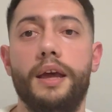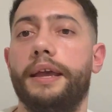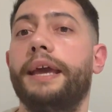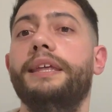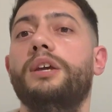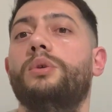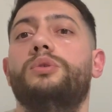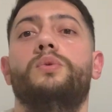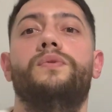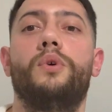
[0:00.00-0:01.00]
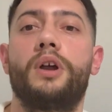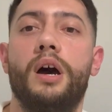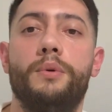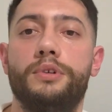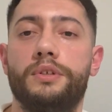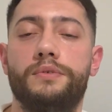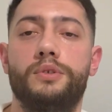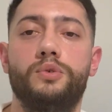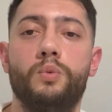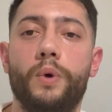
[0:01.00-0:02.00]
can equal to 4 hours of
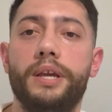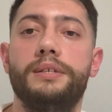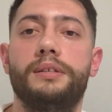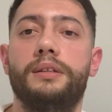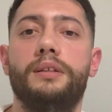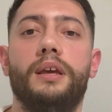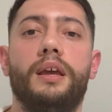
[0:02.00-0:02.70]
just wasted